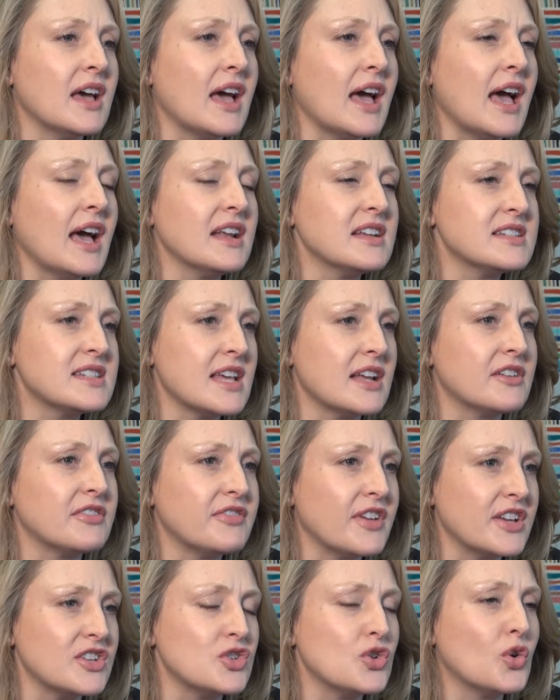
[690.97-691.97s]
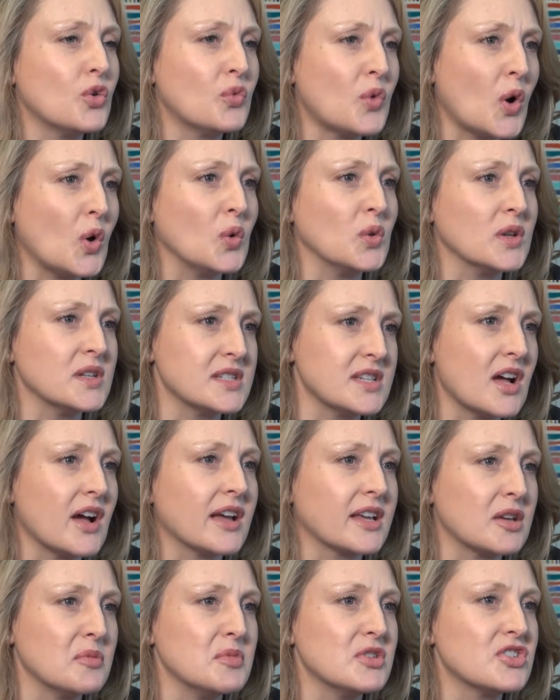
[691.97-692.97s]
How does that affect your role as High
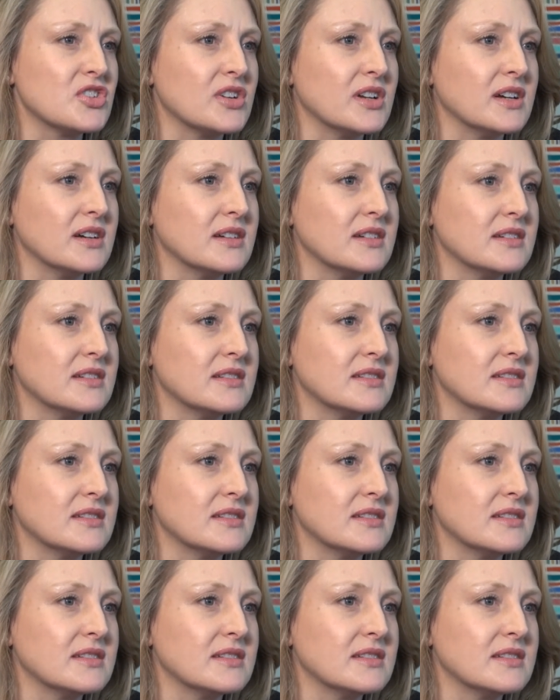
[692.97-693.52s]
Commissioner?